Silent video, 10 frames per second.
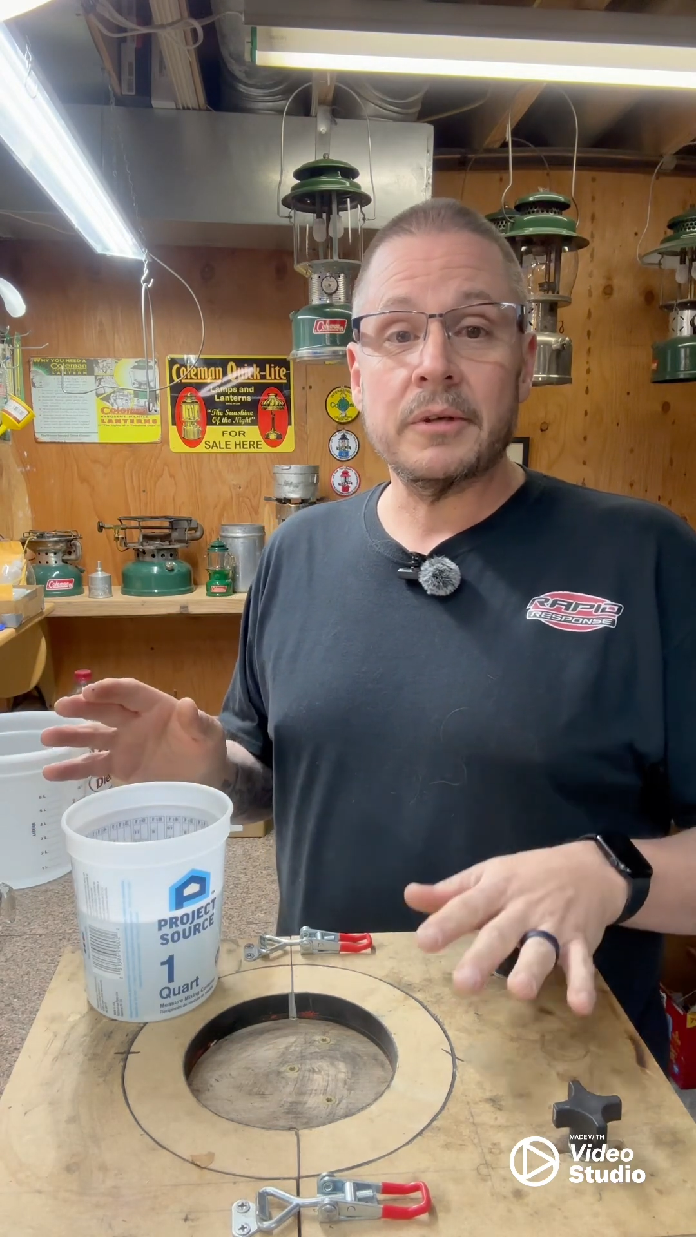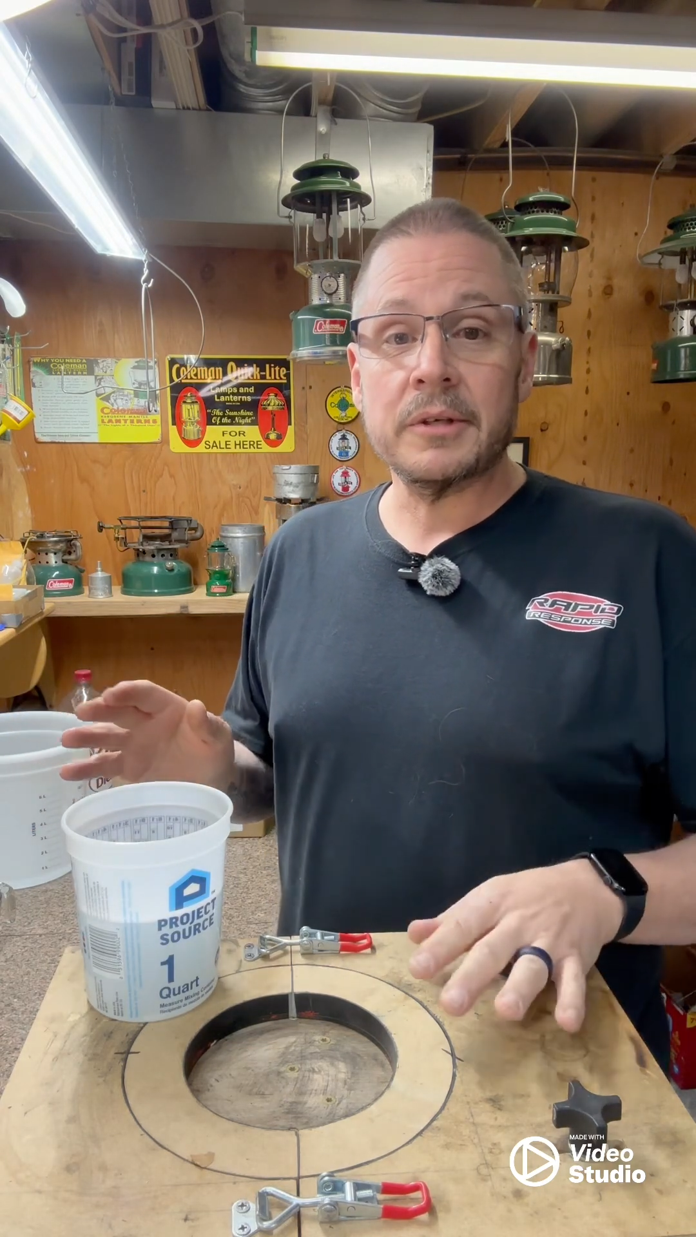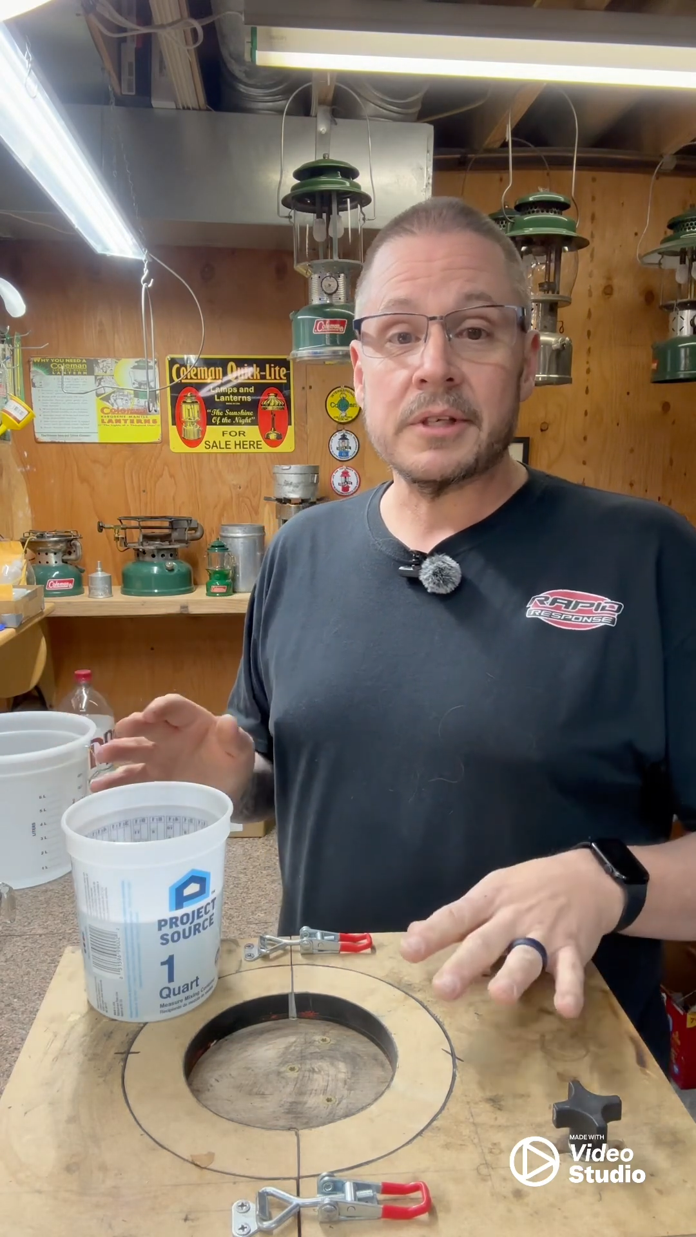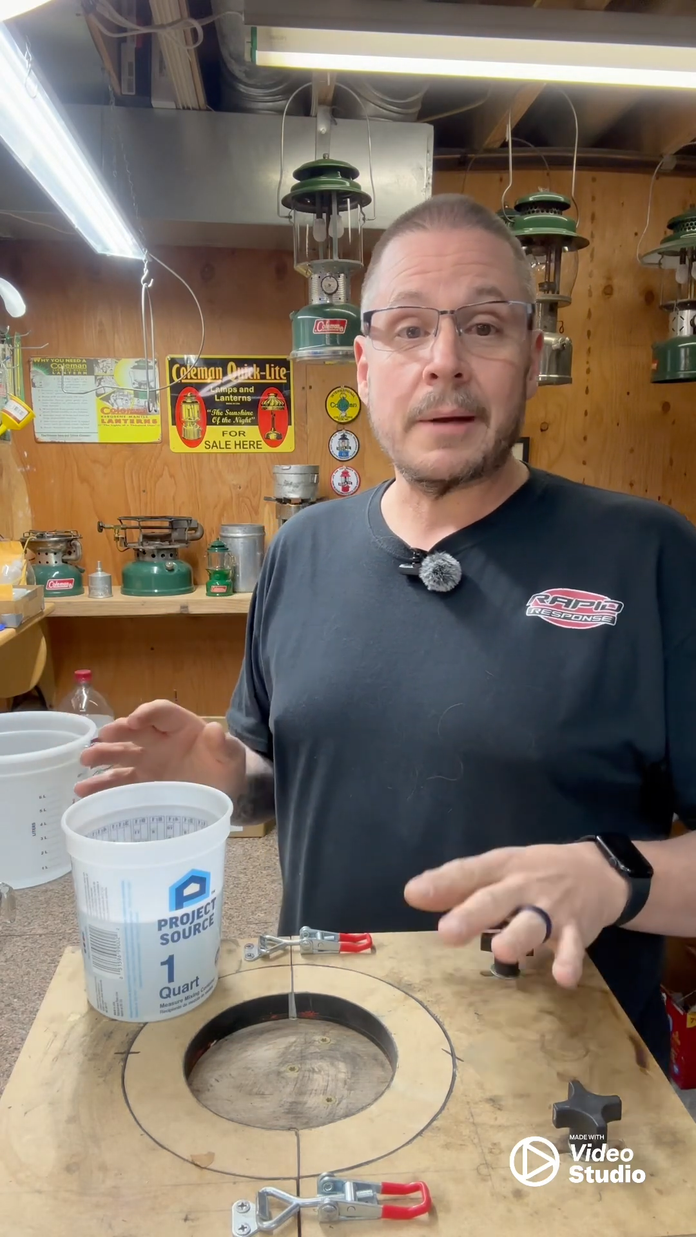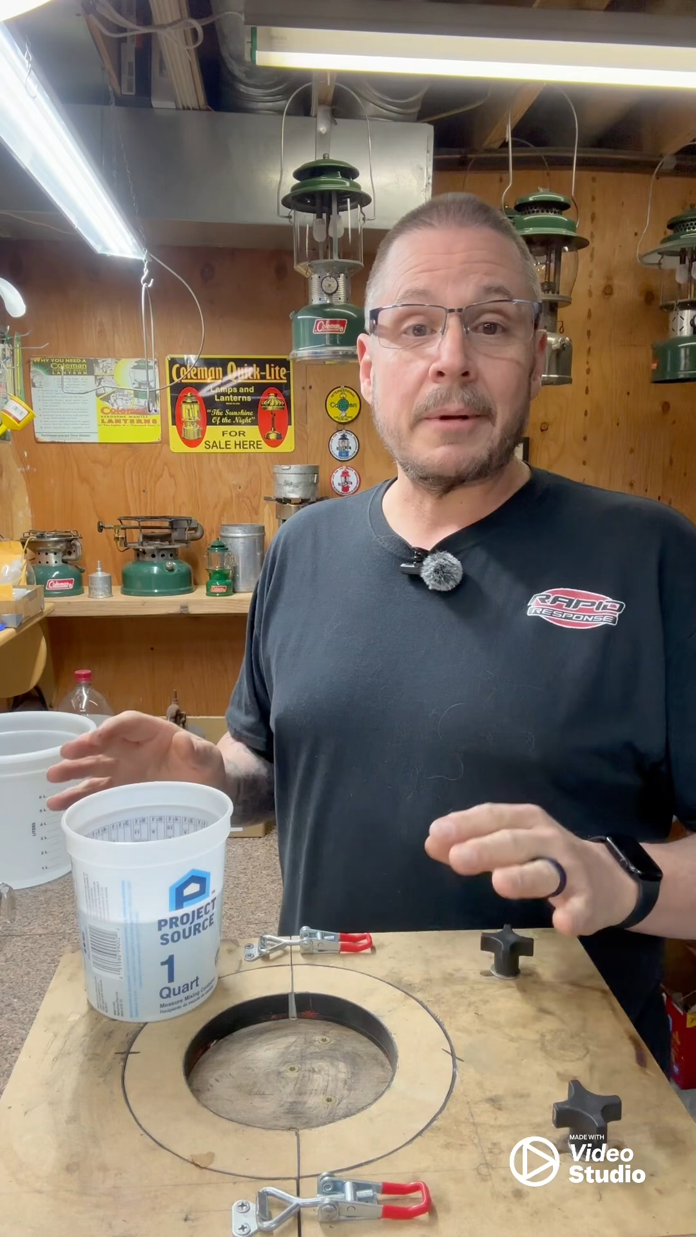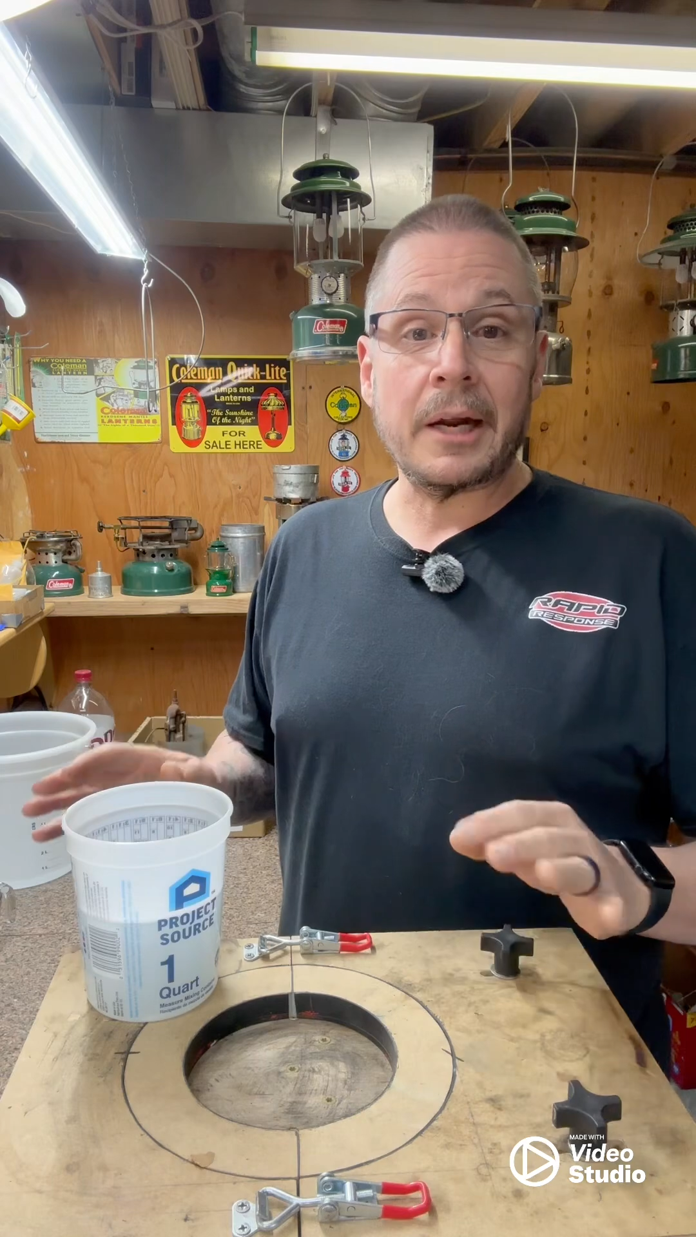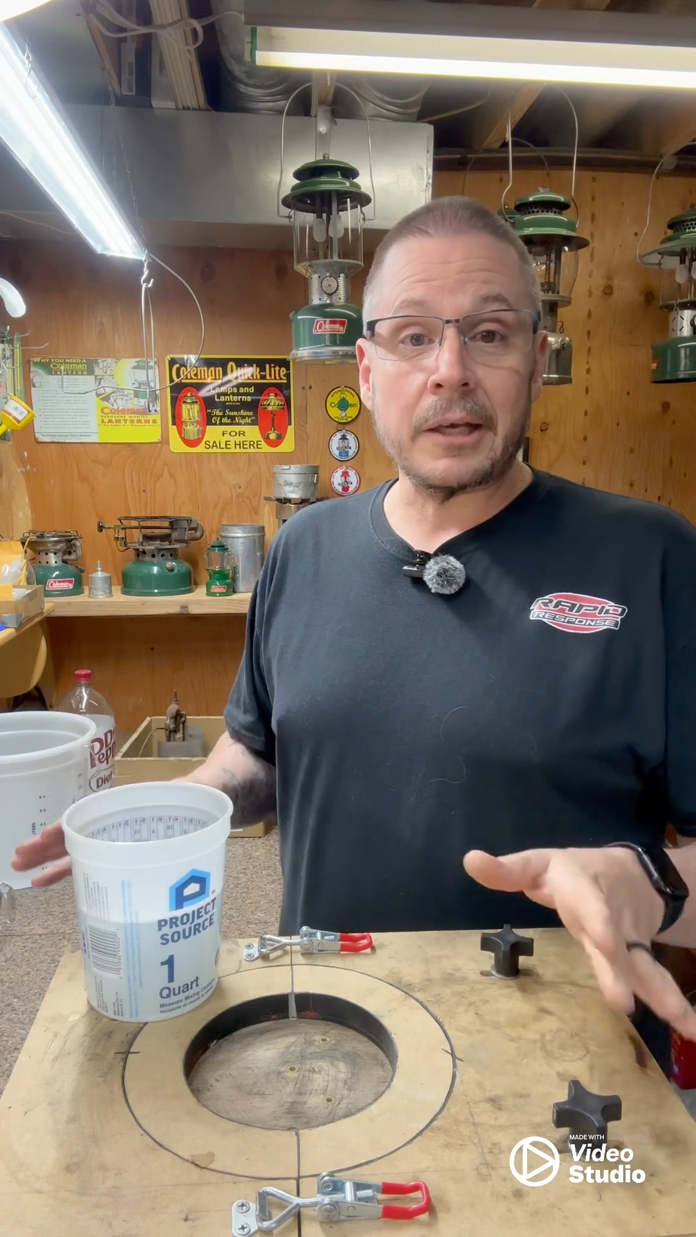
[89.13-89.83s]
because I'm not